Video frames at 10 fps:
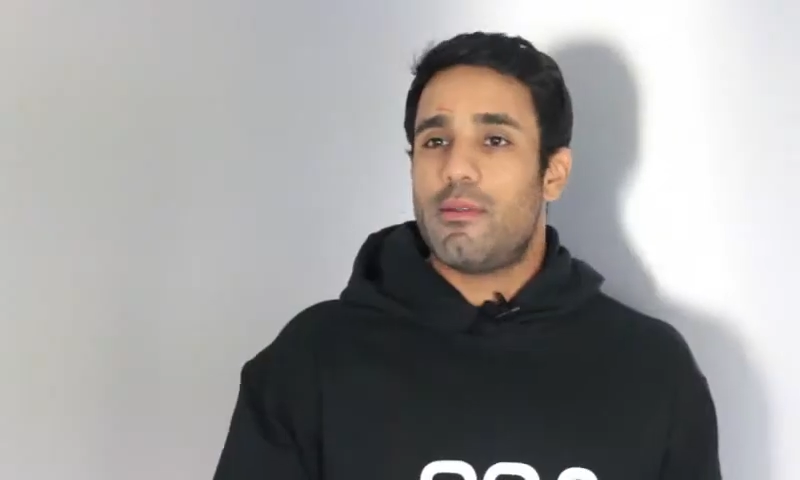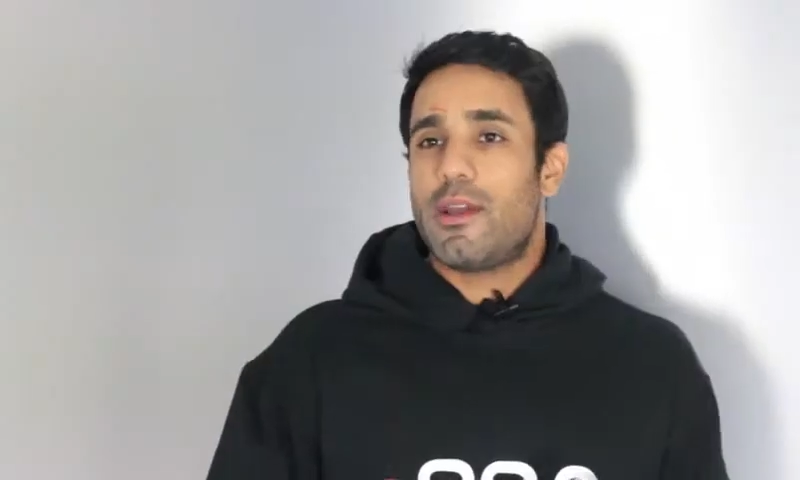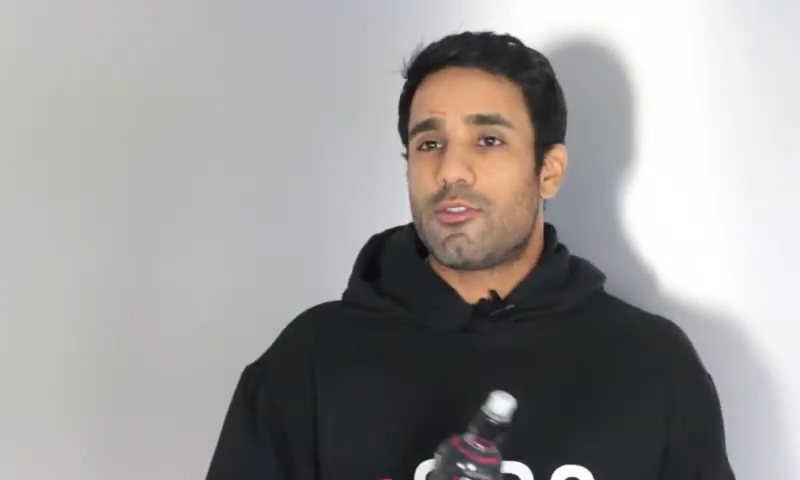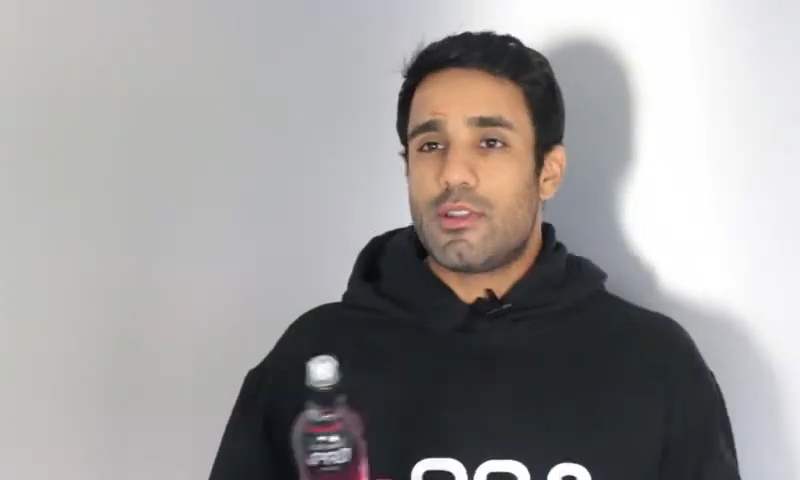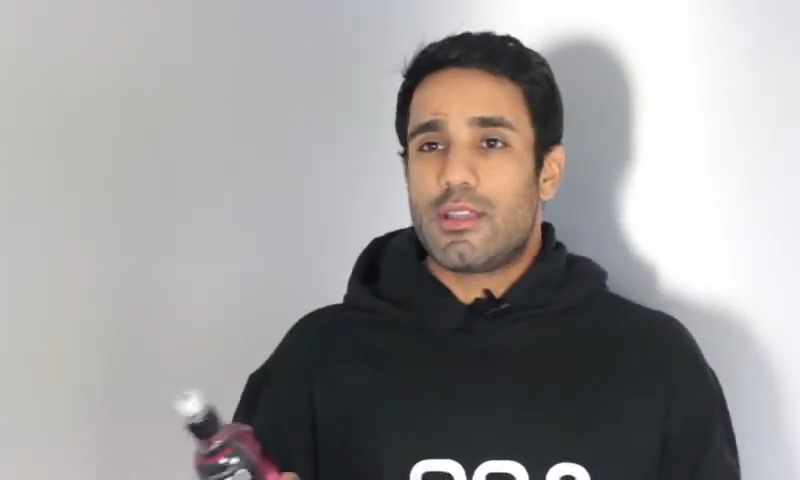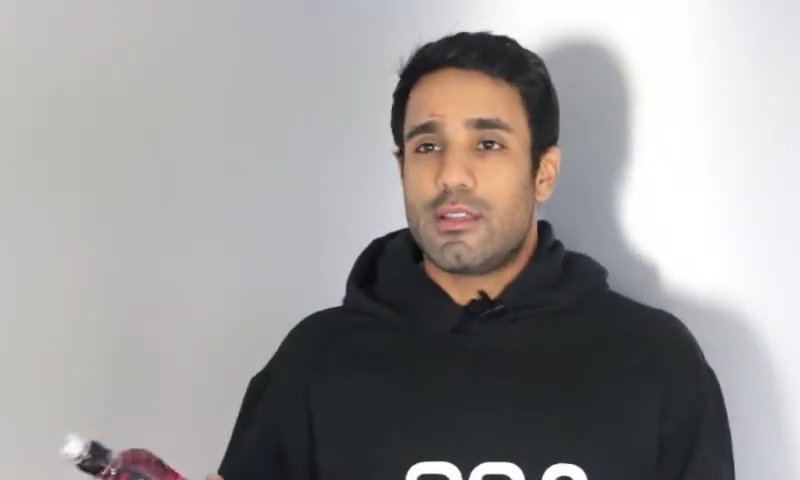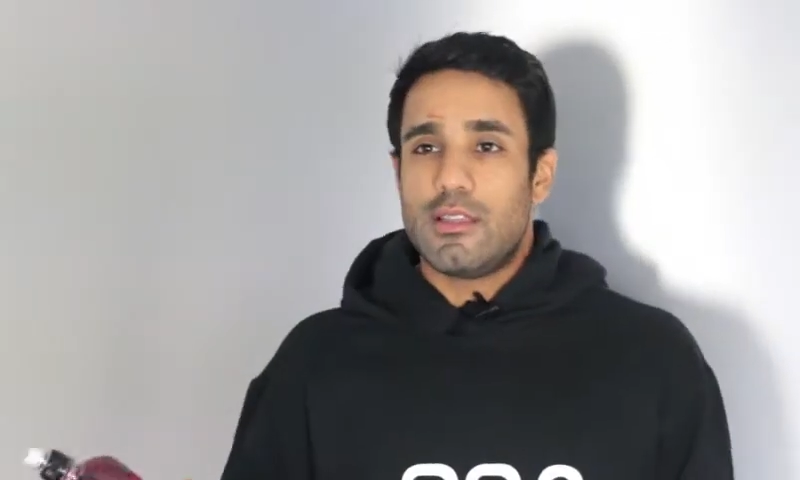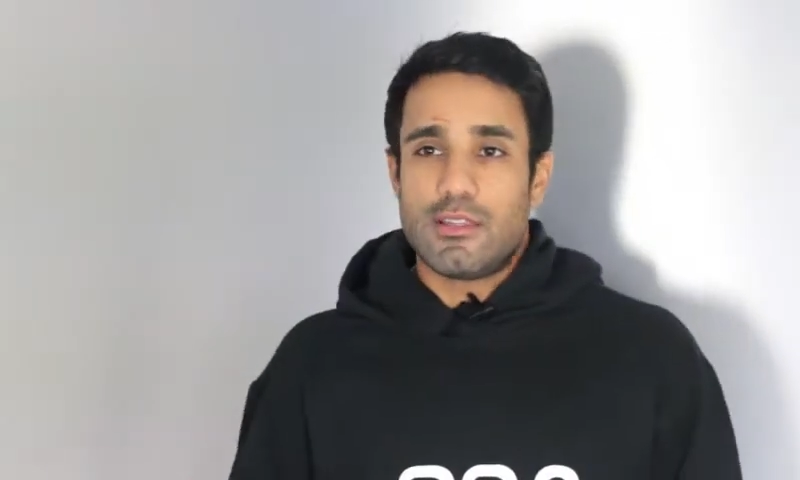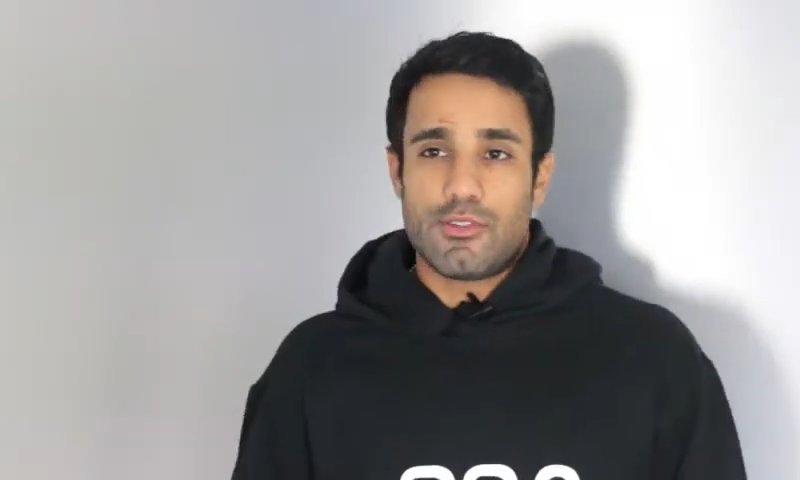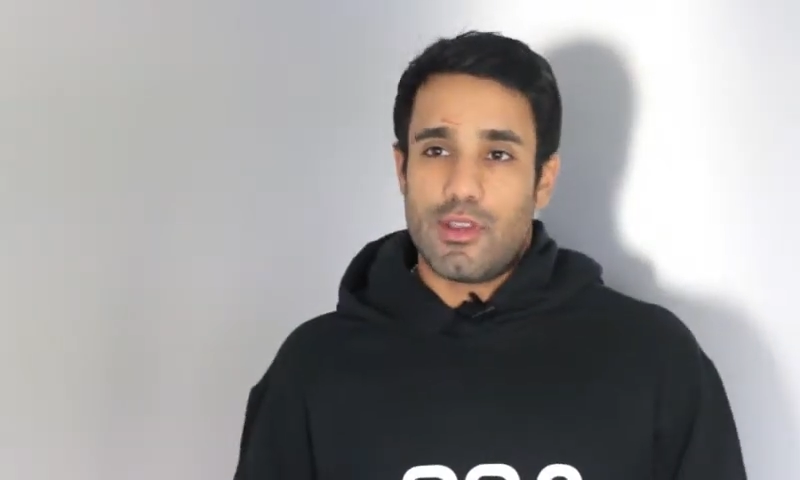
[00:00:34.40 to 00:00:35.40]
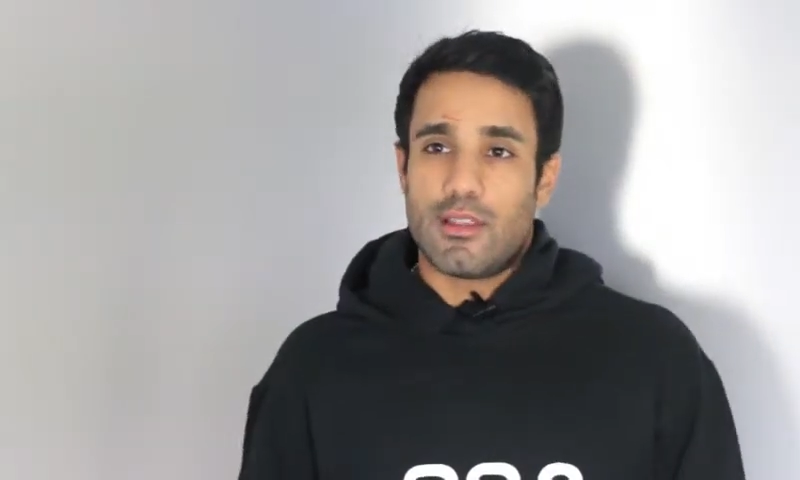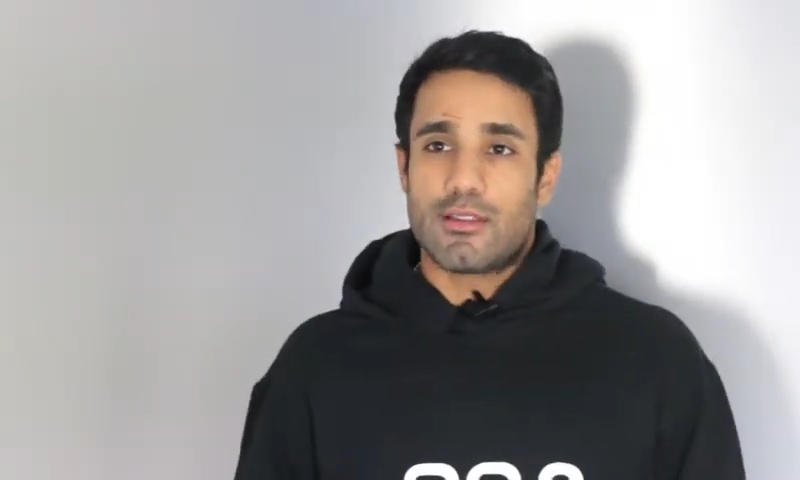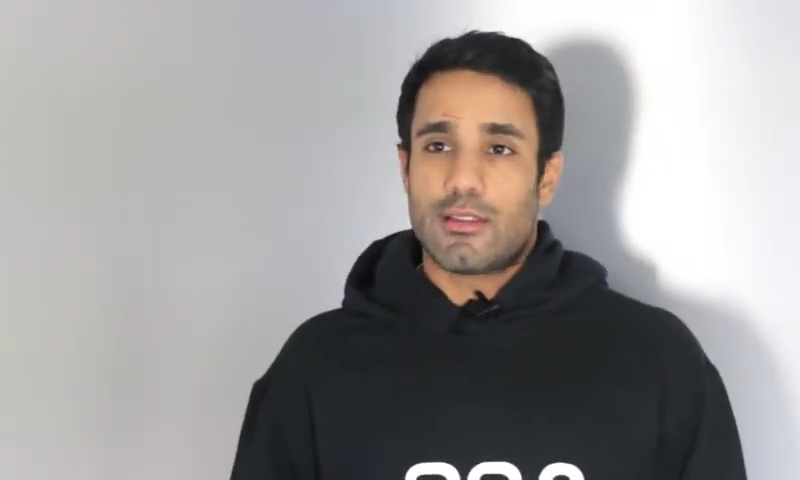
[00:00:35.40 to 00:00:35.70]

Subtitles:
about drinking these drinks.